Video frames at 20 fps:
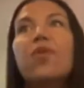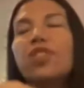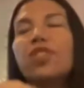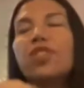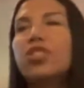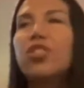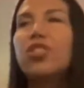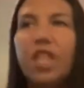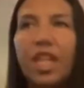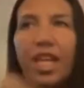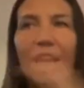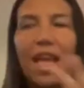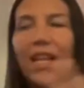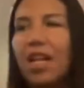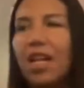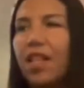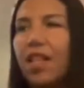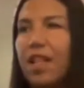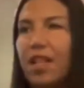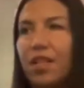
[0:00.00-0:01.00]
just looking at
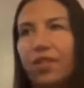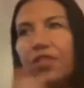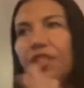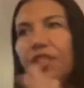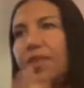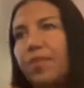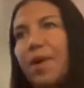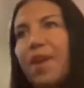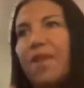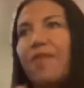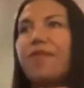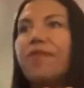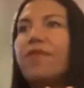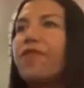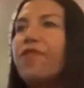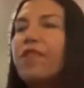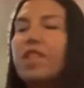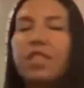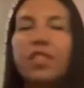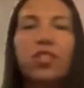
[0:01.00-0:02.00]
it on the just by the
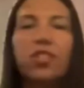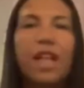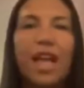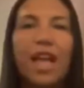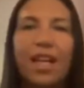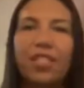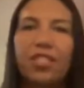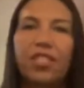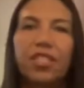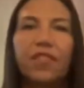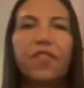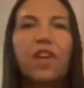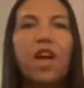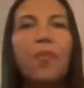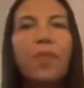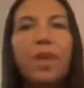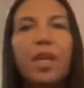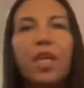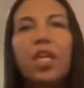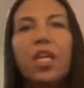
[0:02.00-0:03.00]
physical actions of
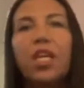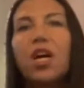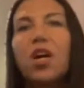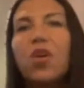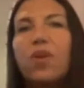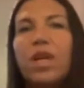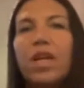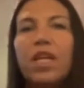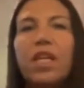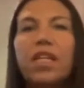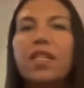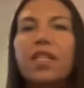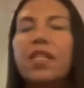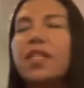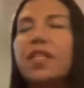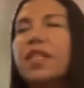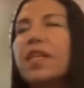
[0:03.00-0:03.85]
coming and going and,